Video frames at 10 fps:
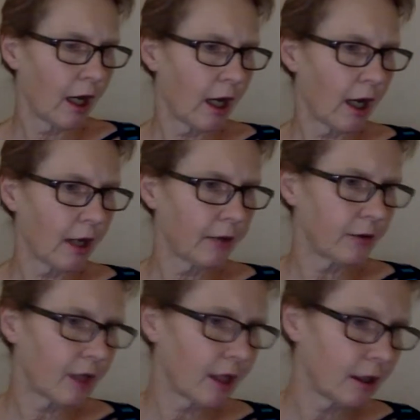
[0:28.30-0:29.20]

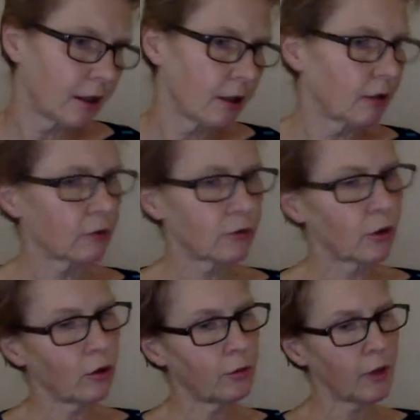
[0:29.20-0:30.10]
And then in
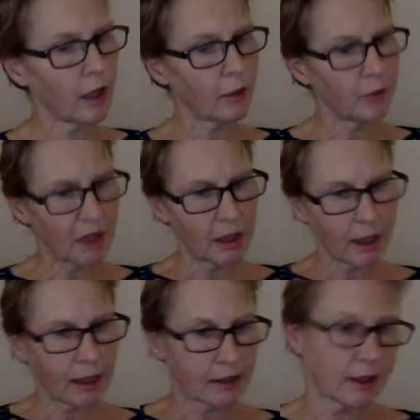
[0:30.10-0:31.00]
October, I'll be
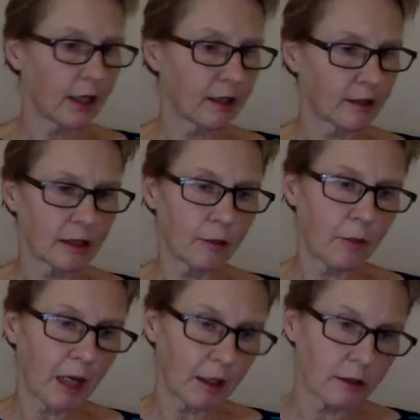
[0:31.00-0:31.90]
at Alexandra
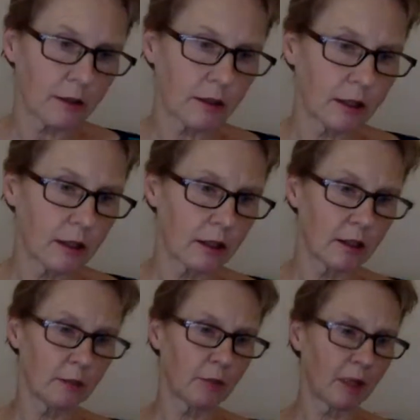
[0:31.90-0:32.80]
Palace in
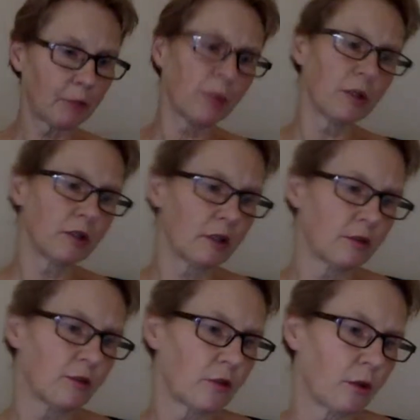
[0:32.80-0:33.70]
the Mind, Body, and
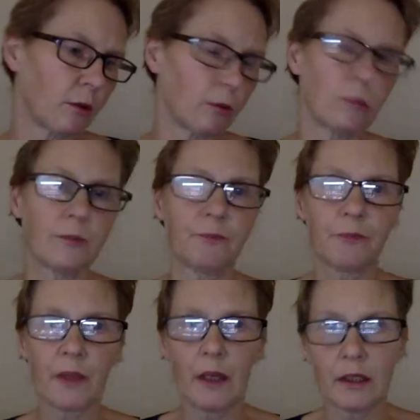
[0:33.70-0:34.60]
Soul
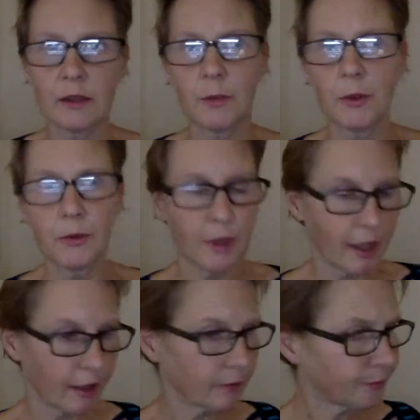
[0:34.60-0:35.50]
Expo
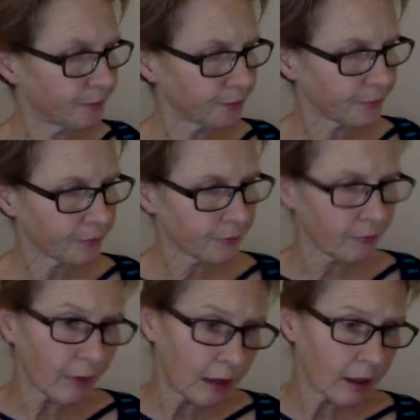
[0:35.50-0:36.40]
there.
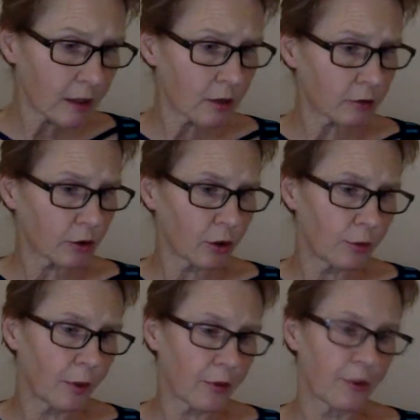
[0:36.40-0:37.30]
And that's
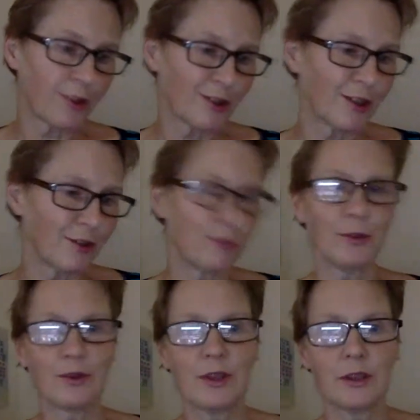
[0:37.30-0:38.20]
October 13th,
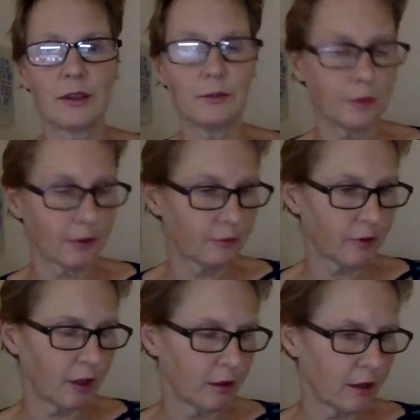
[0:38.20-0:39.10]
14th, and
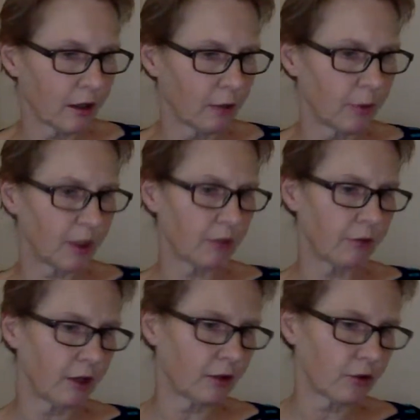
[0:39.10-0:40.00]
15th. And I'll be
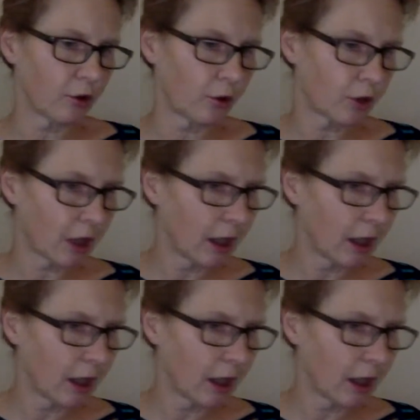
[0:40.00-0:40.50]
giving a talk